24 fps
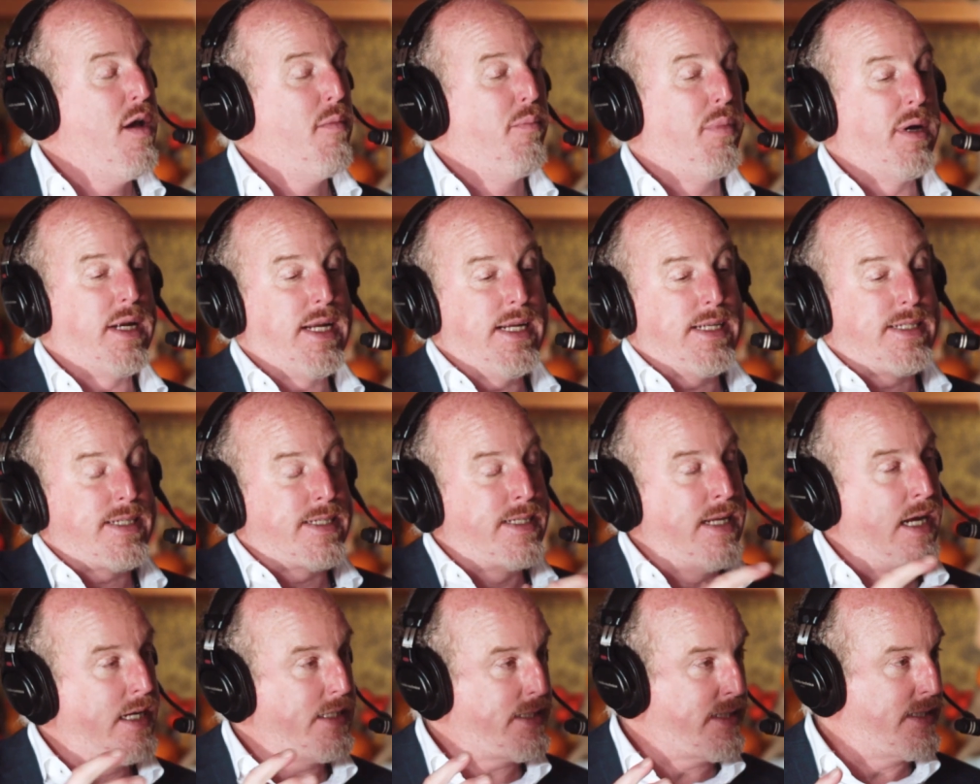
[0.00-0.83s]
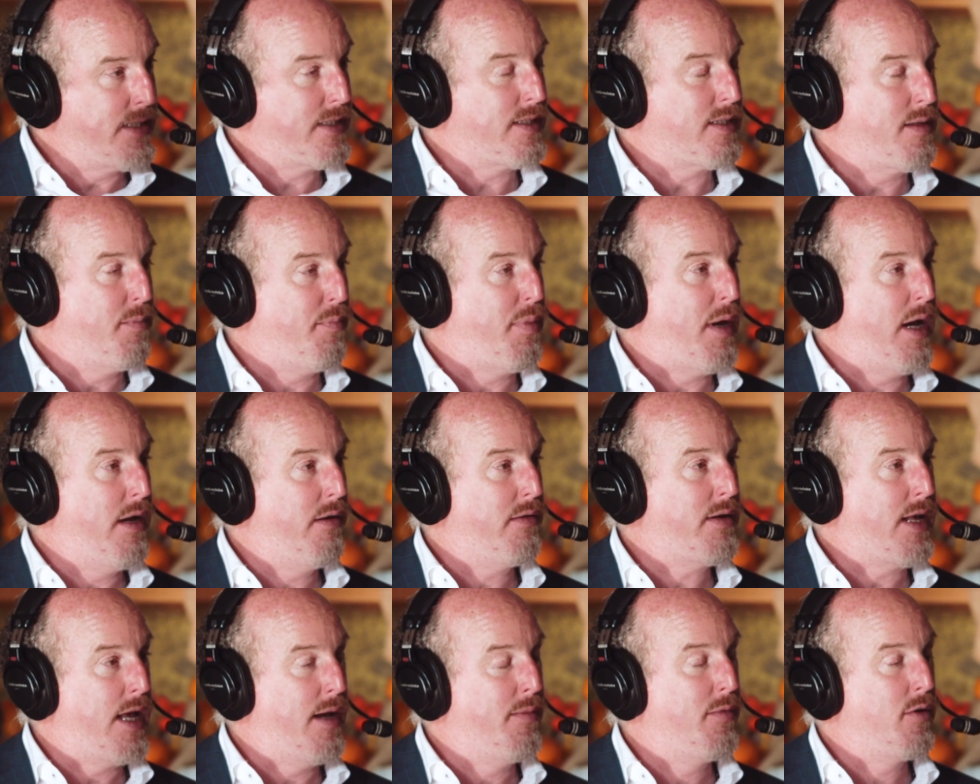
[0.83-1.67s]
But it's not just the
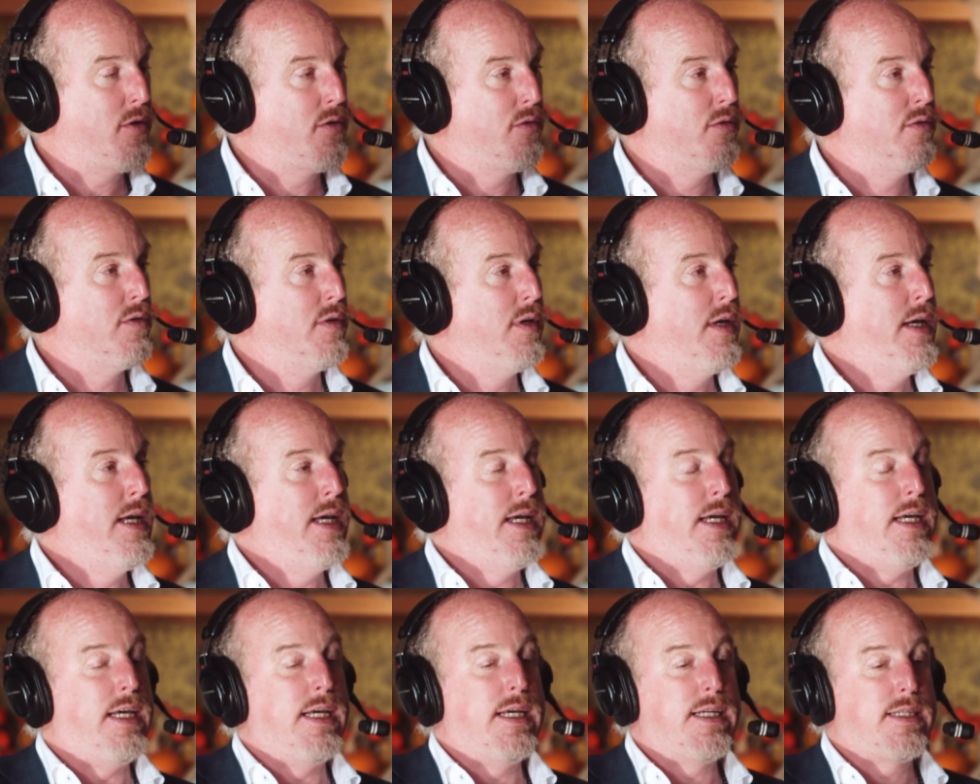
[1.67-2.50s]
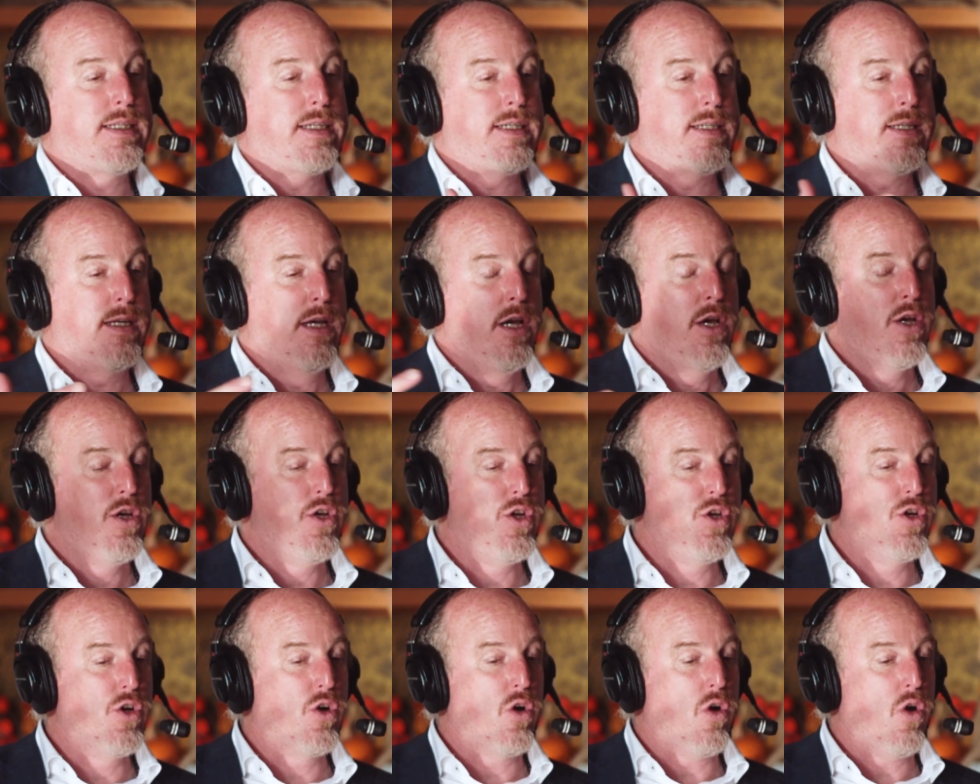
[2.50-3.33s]
biochemical, it's
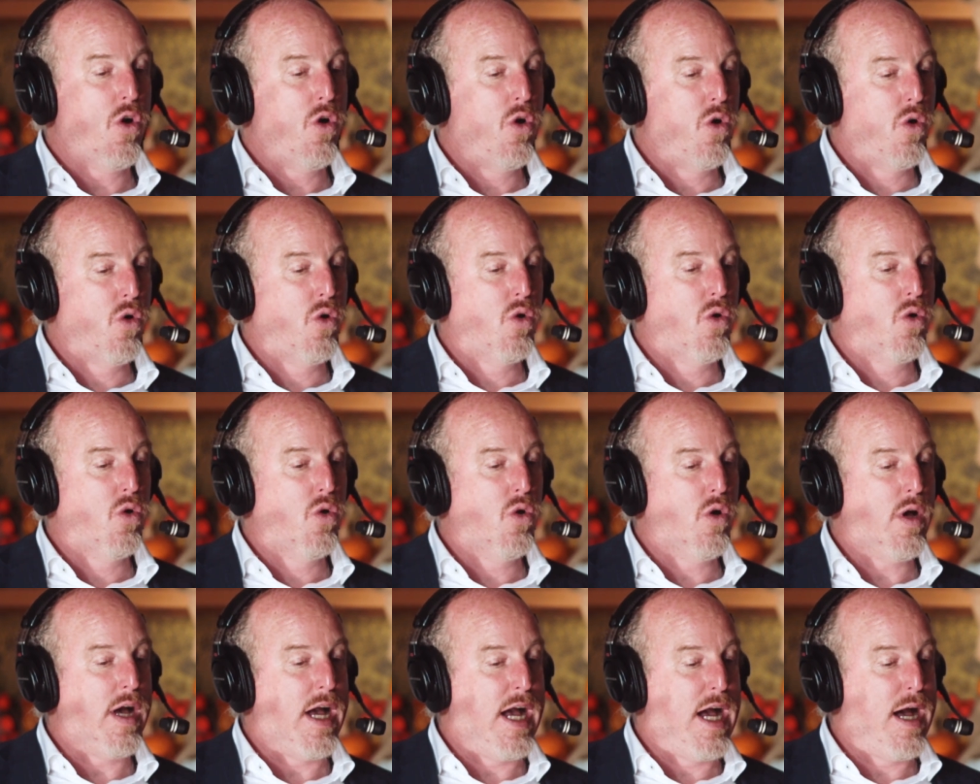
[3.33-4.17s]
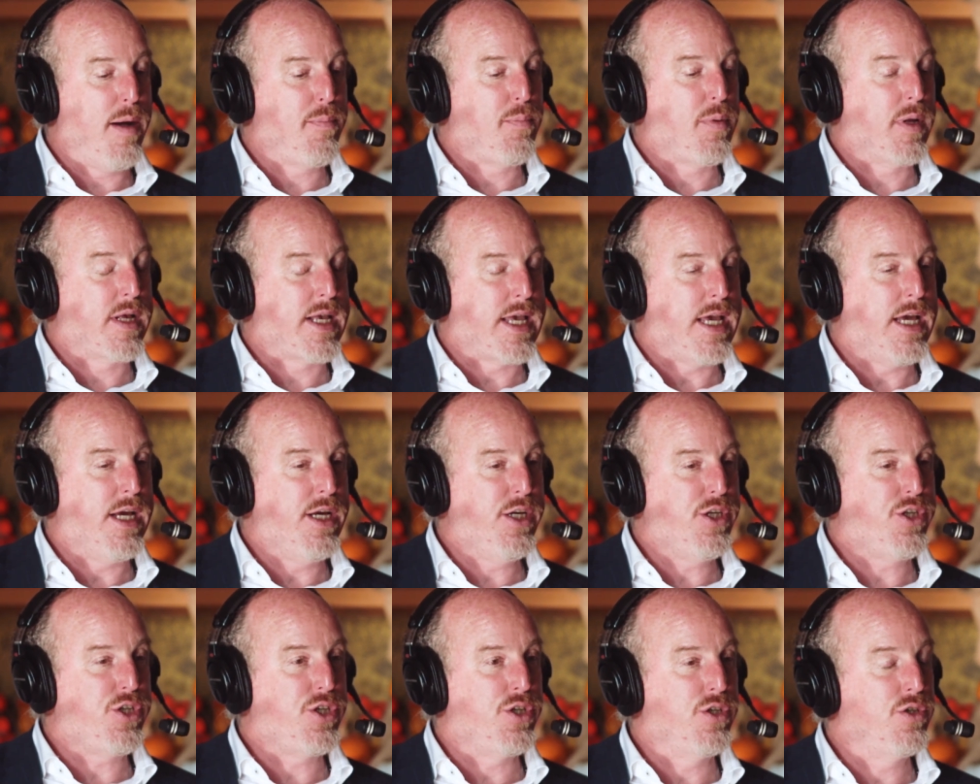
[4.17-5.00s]
your whole
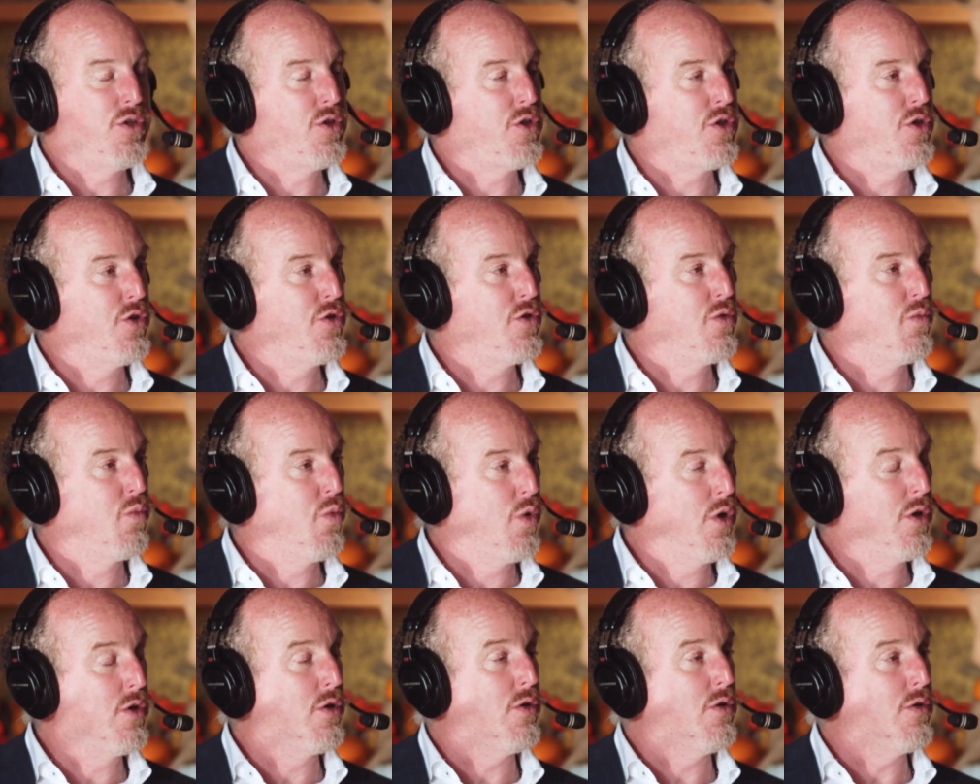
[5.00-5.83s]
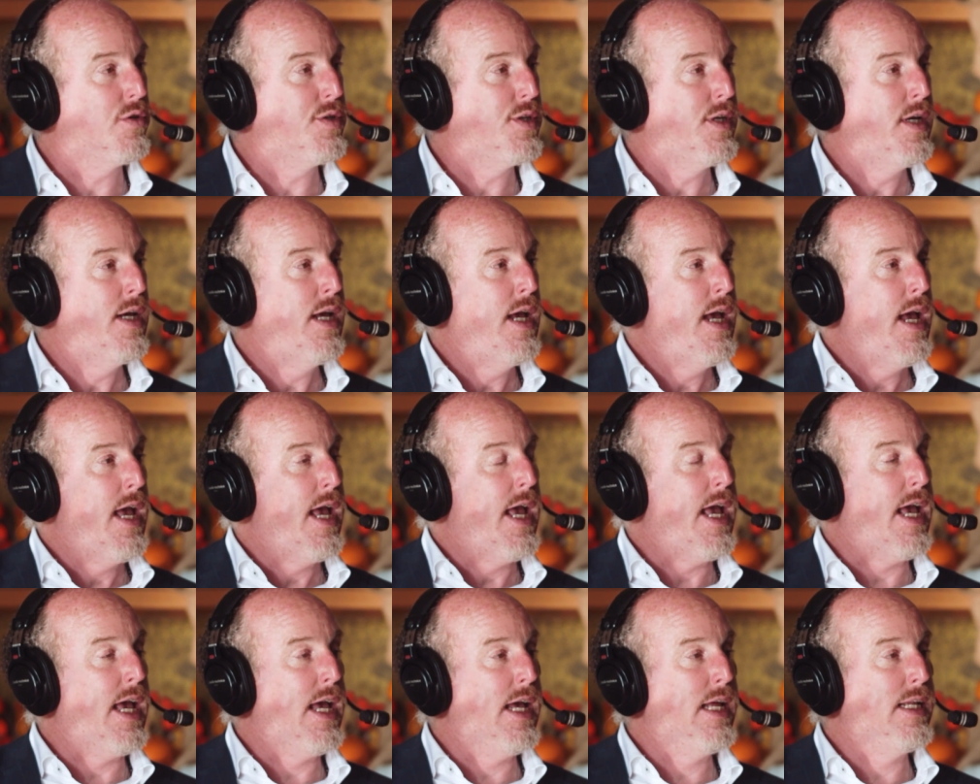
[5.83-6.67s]
application to the world
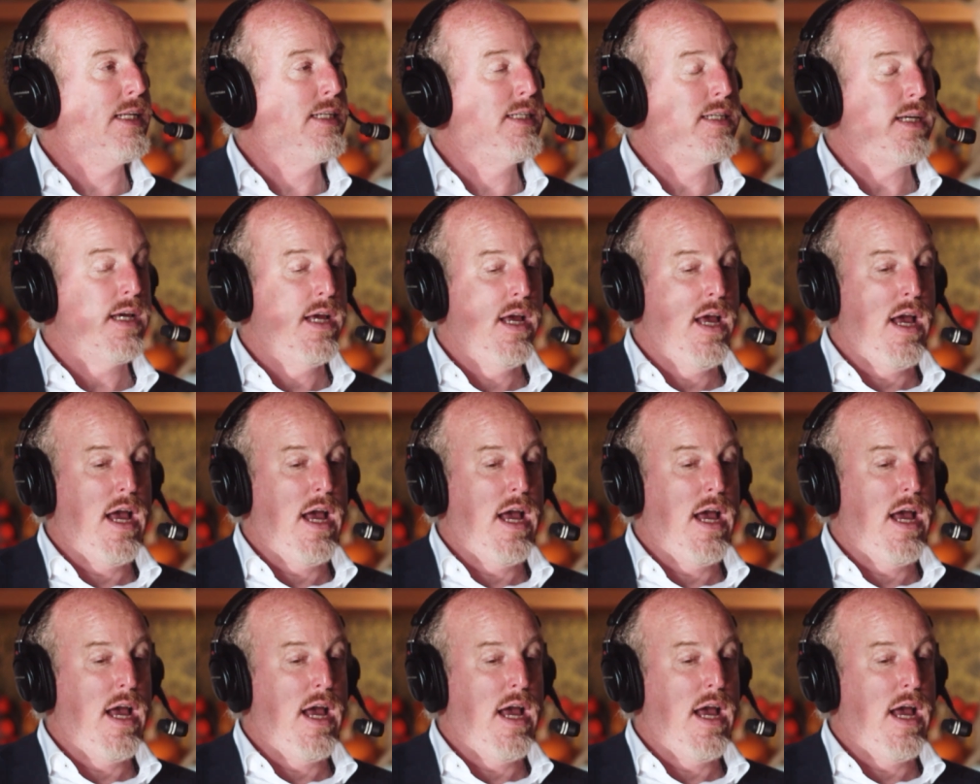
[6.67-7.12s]
and